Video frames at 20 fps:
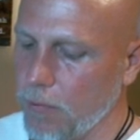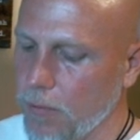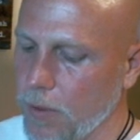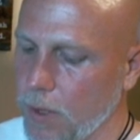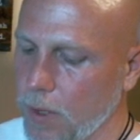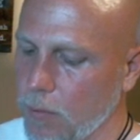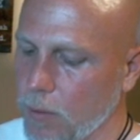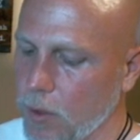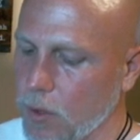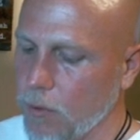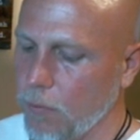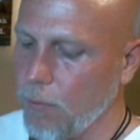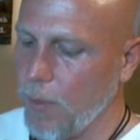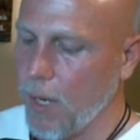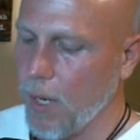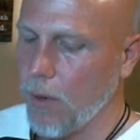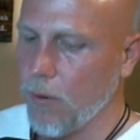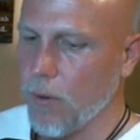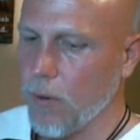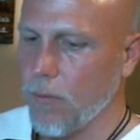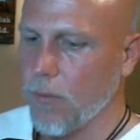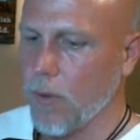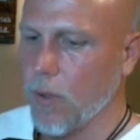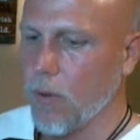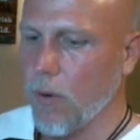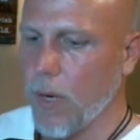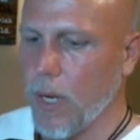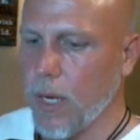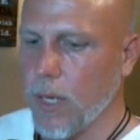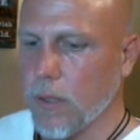the image of power of the
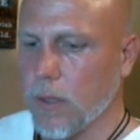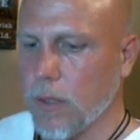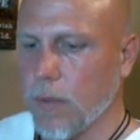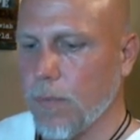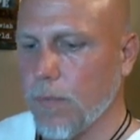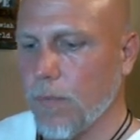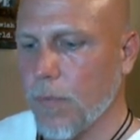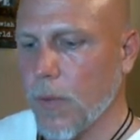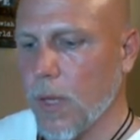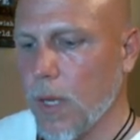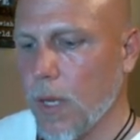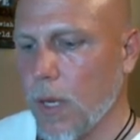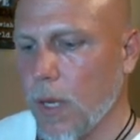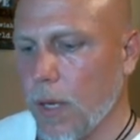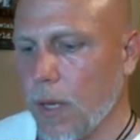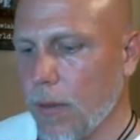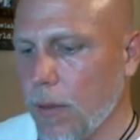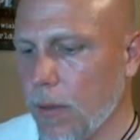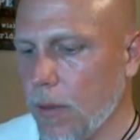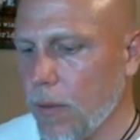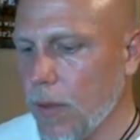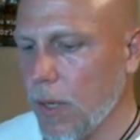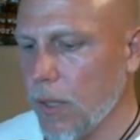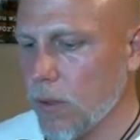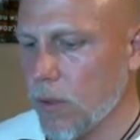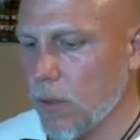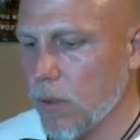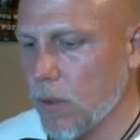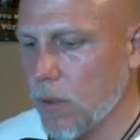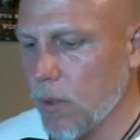great.
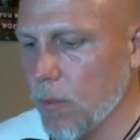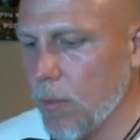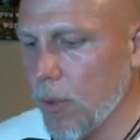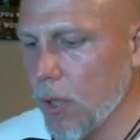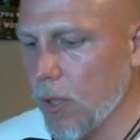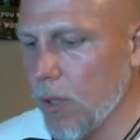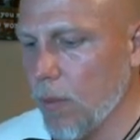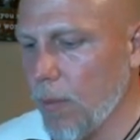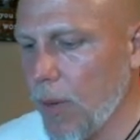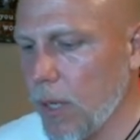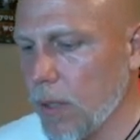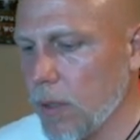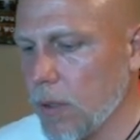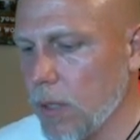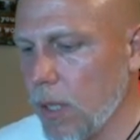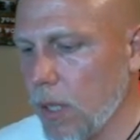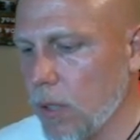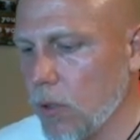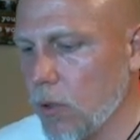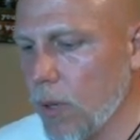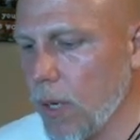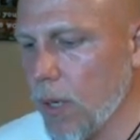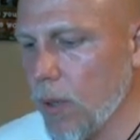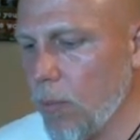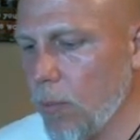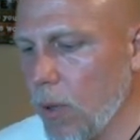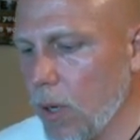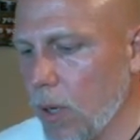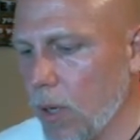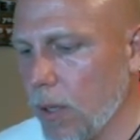Thus the superior man does not tread
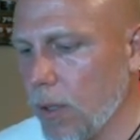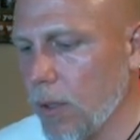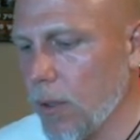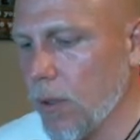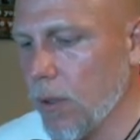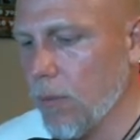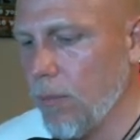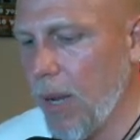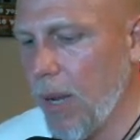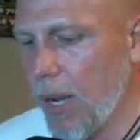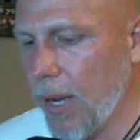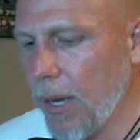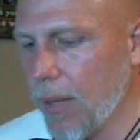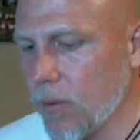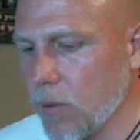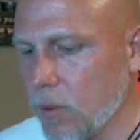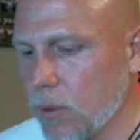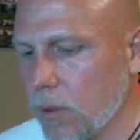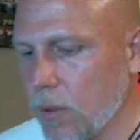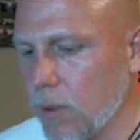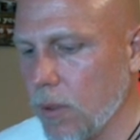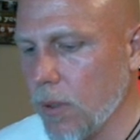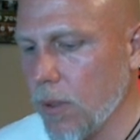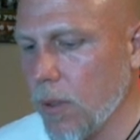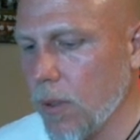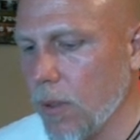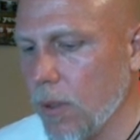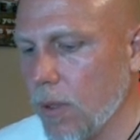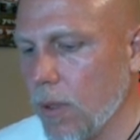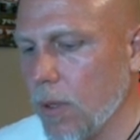upon paths
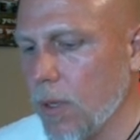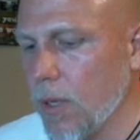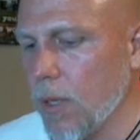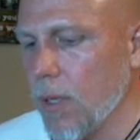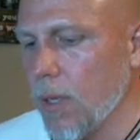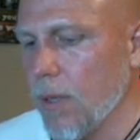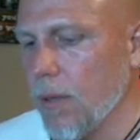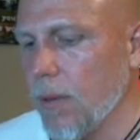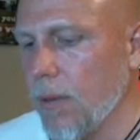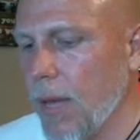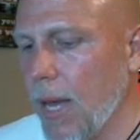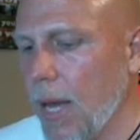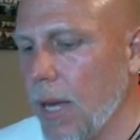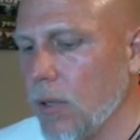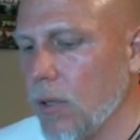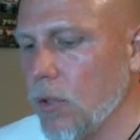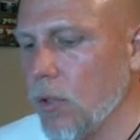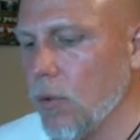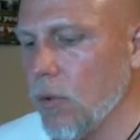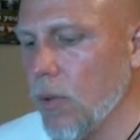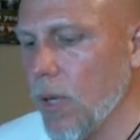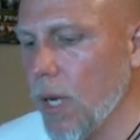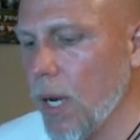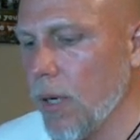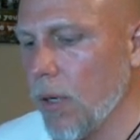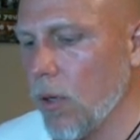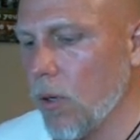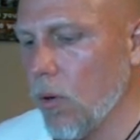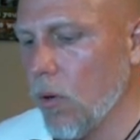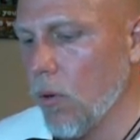that do
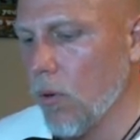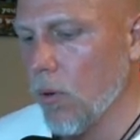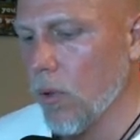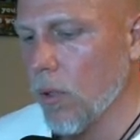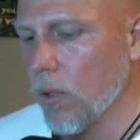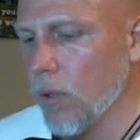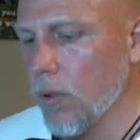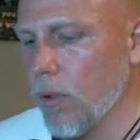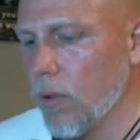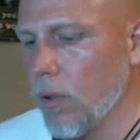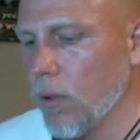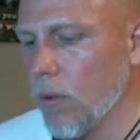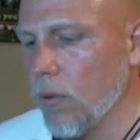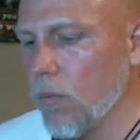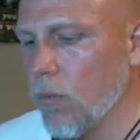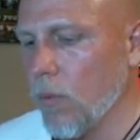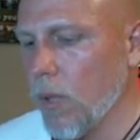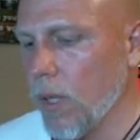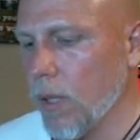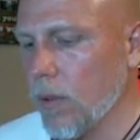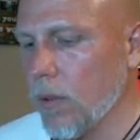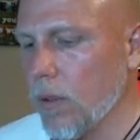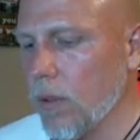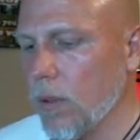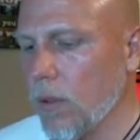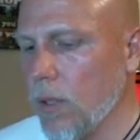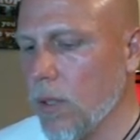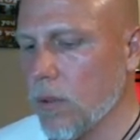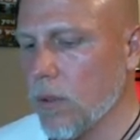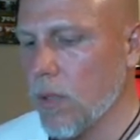not accord with
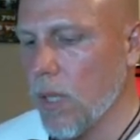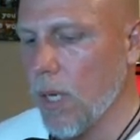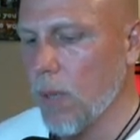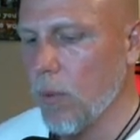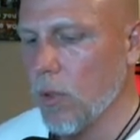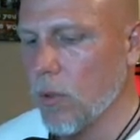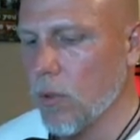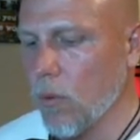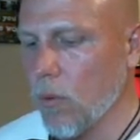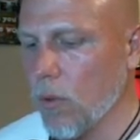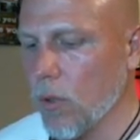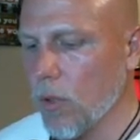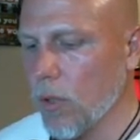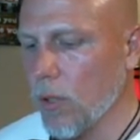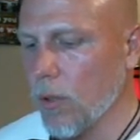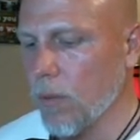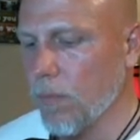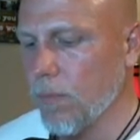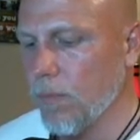the established order.